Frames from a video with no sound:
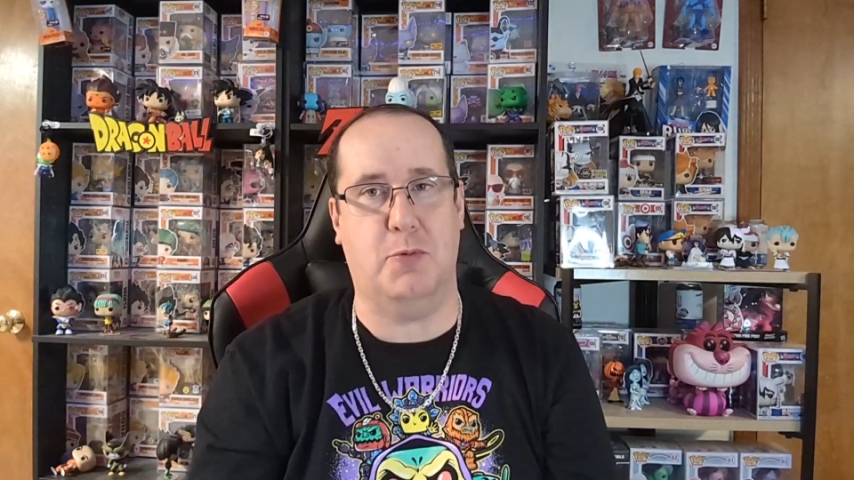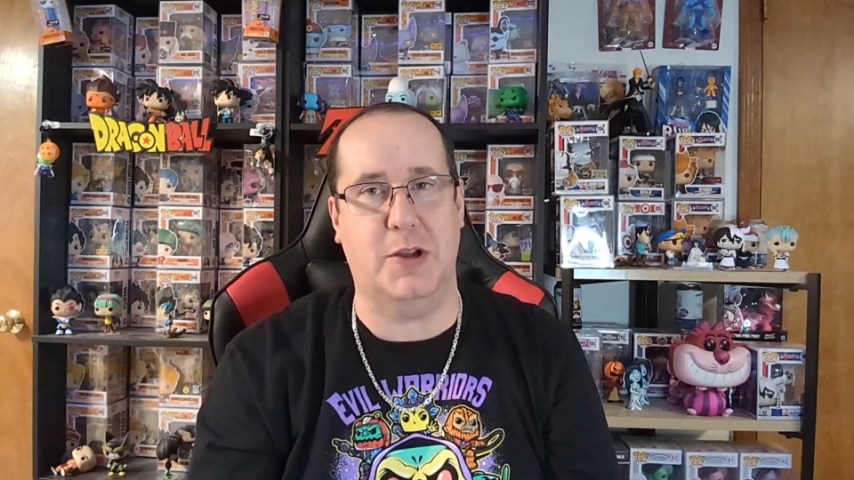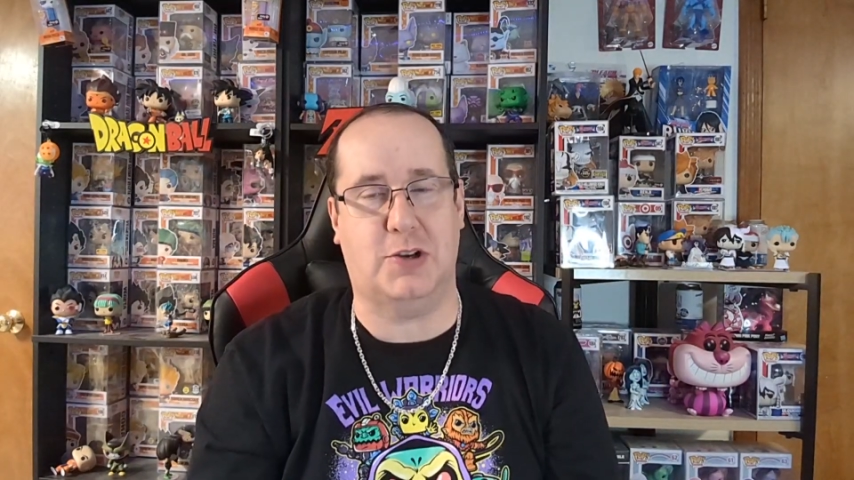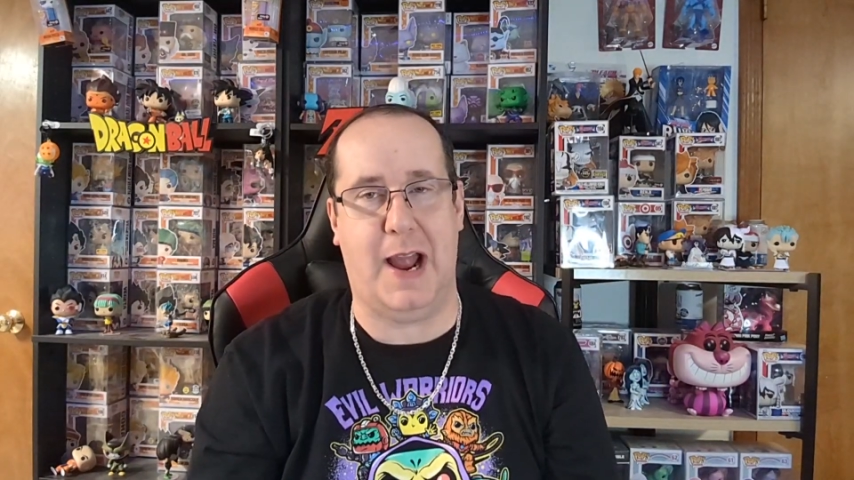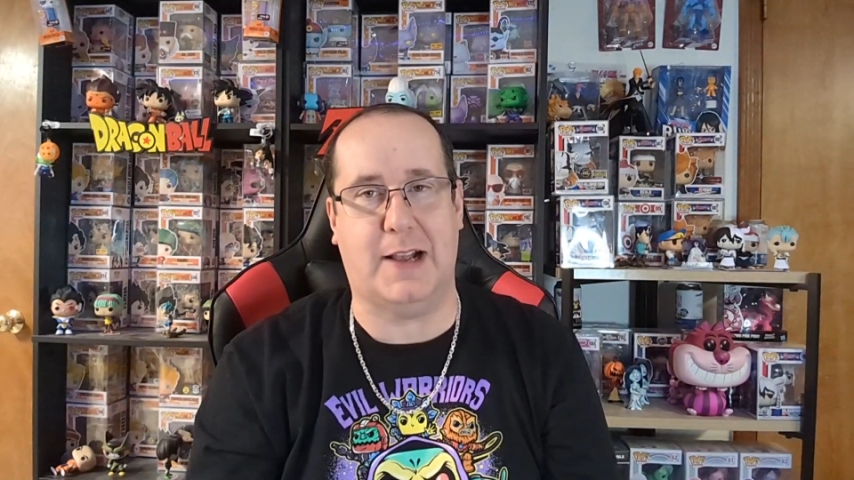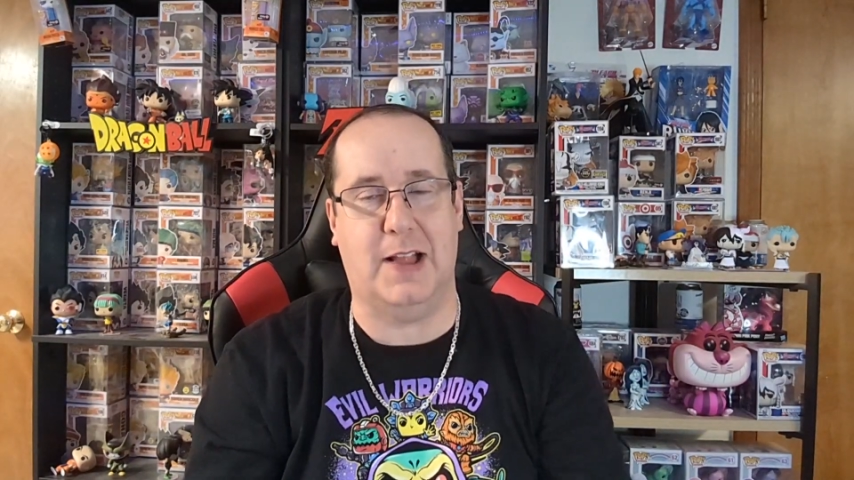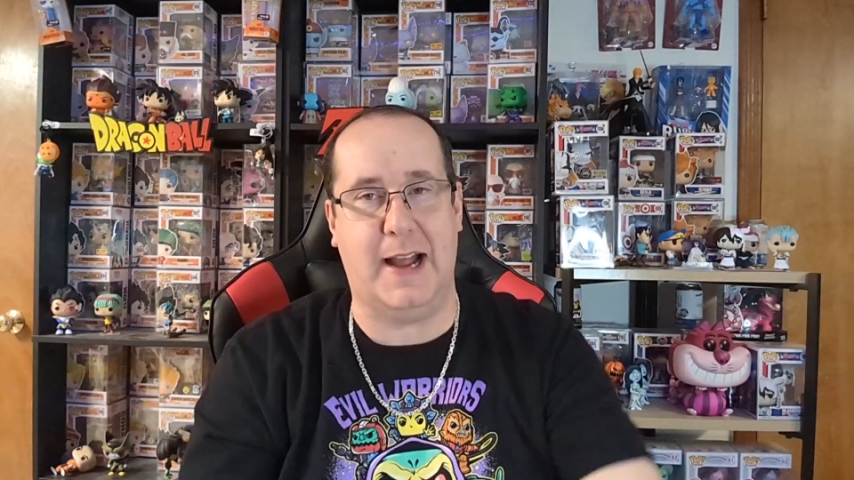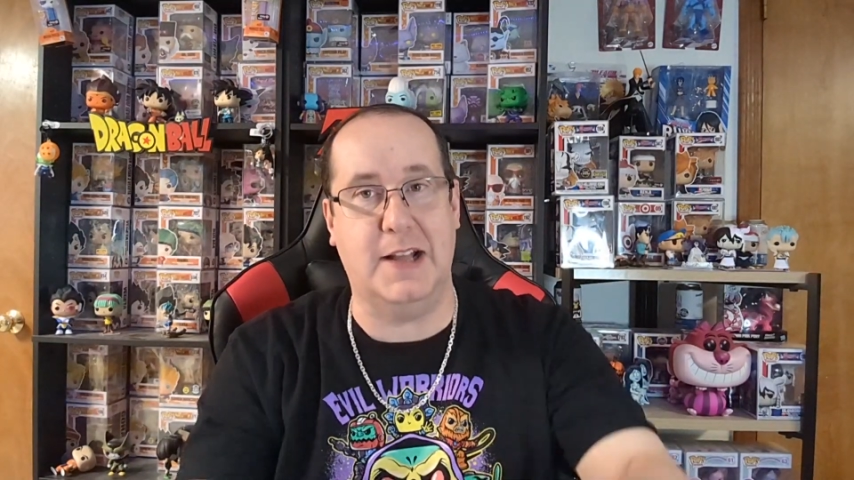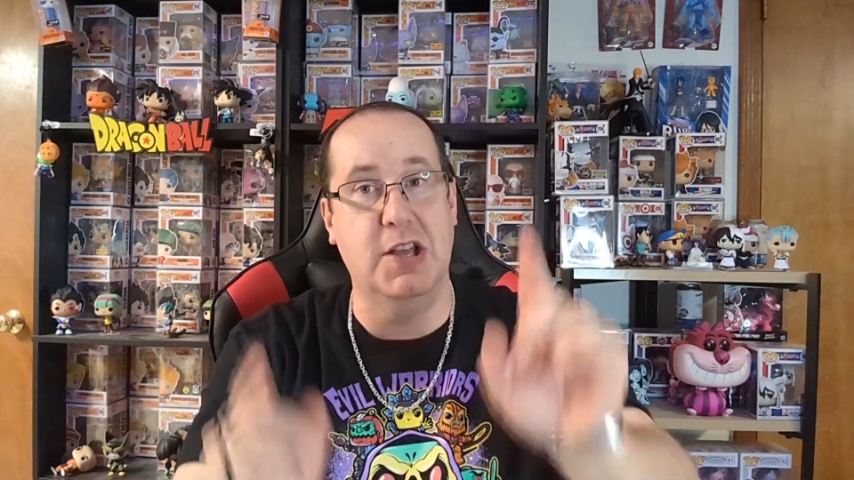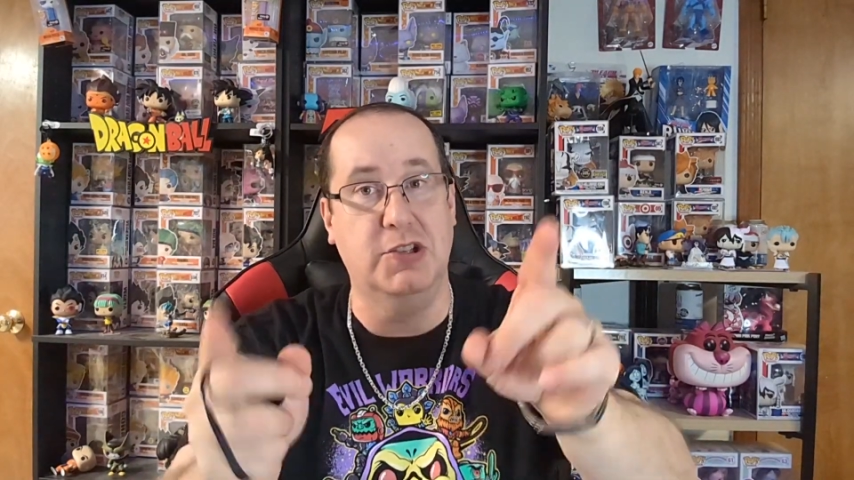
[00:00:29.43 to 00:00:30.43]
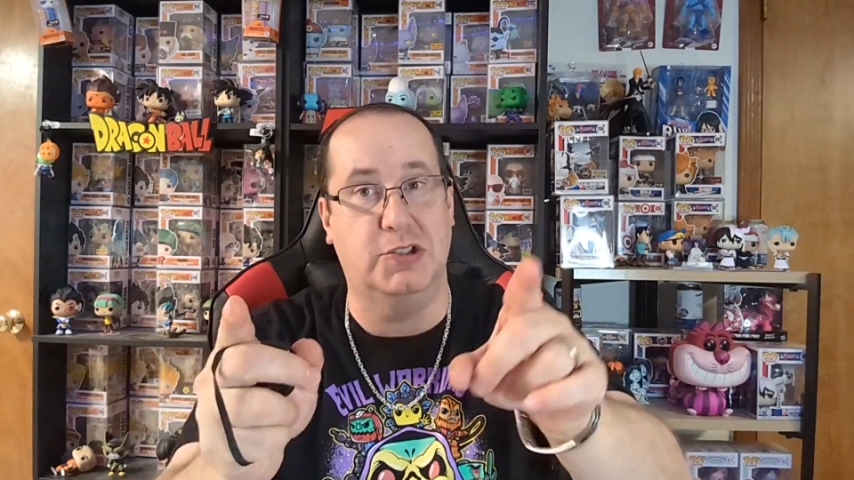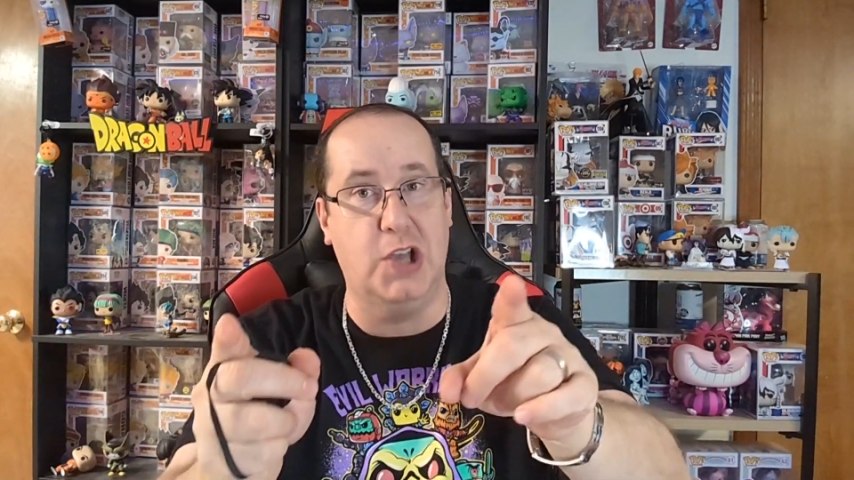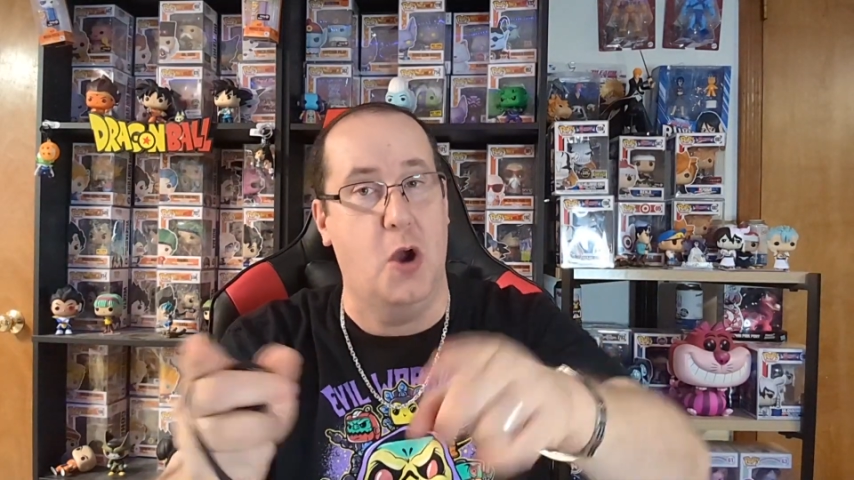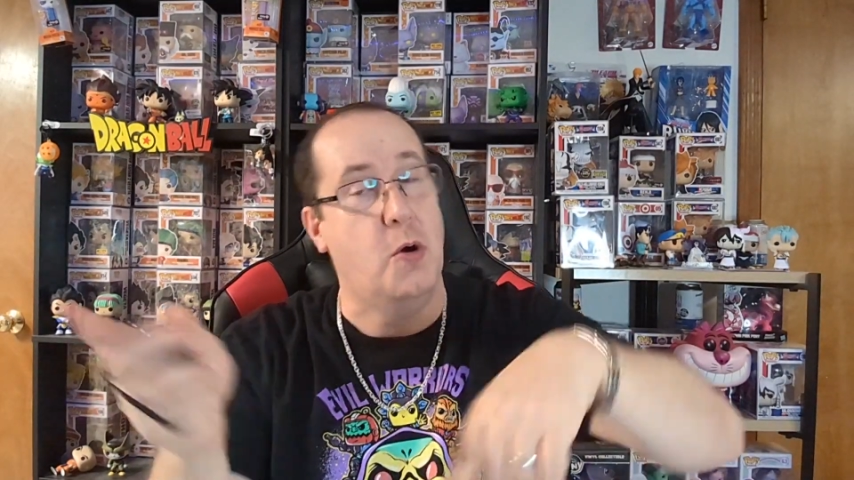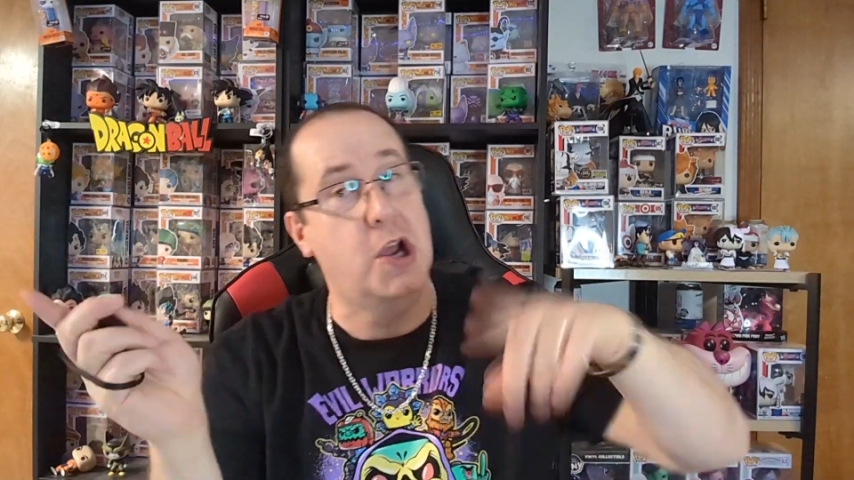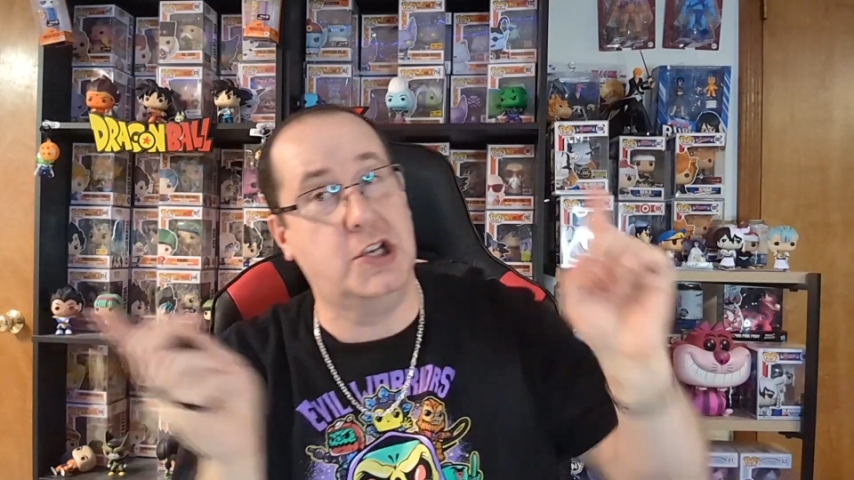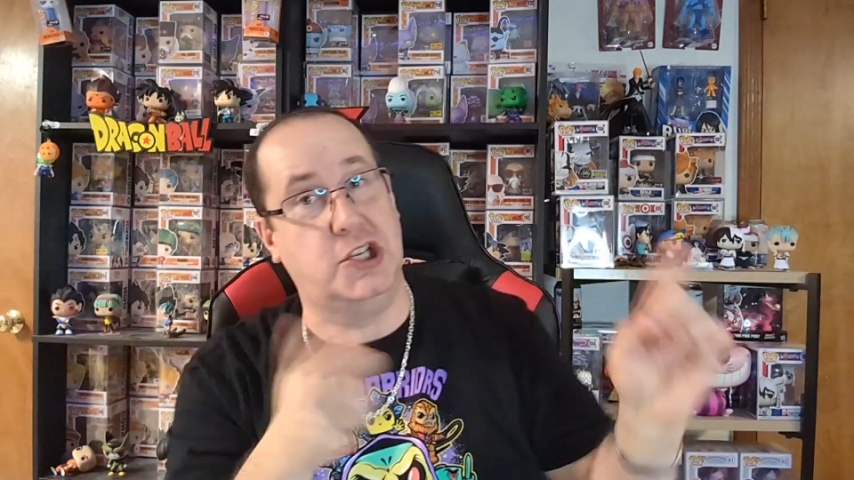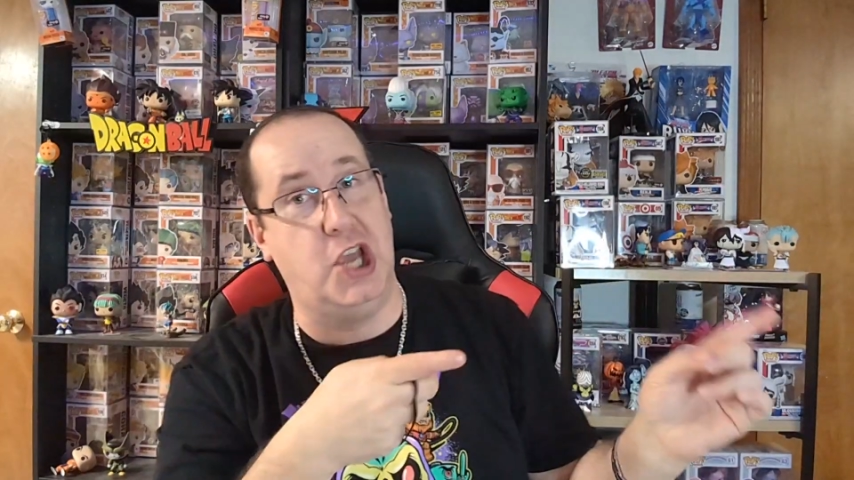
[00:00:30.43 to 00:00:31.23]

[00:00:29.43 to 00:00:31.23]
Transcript: boy crack like it. So,